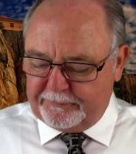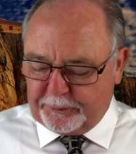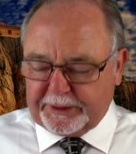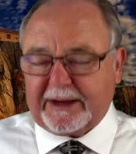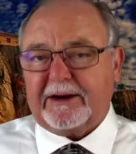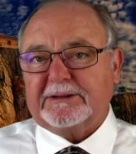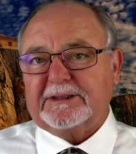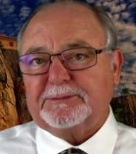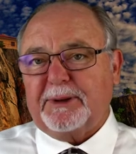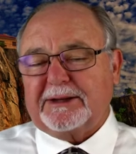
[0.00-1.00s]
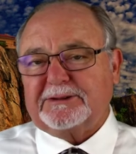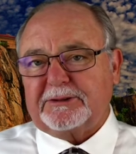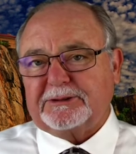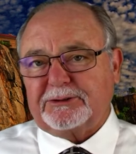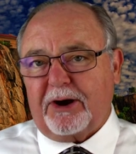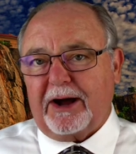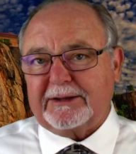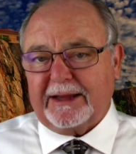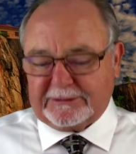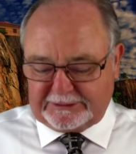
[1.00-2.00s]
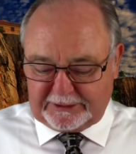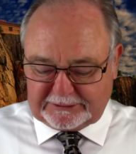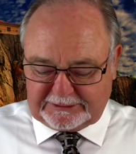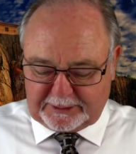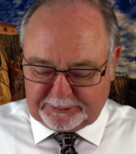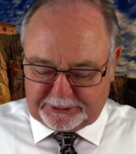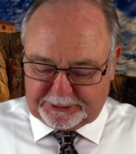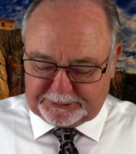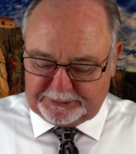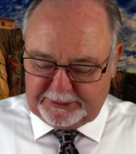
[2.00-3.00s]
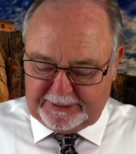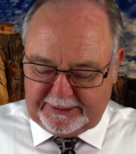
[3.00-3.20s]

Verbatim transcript: For years, as ministers taught, and still some do,